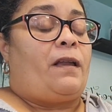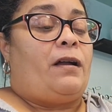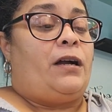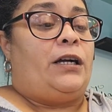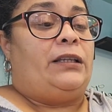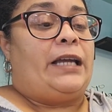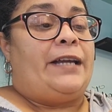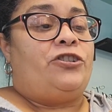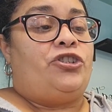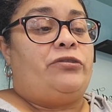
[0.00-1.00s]

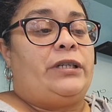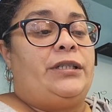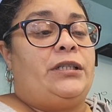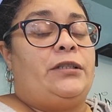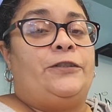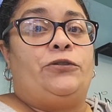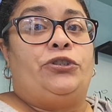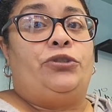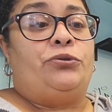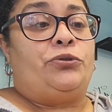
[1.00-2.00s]
Last year I did little
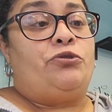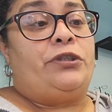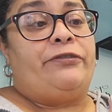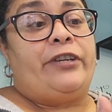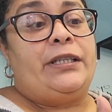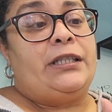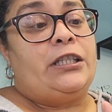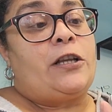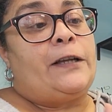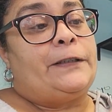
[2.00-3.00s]
unicorn
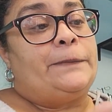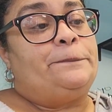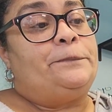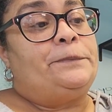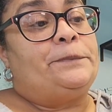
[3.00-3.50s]
faces on them.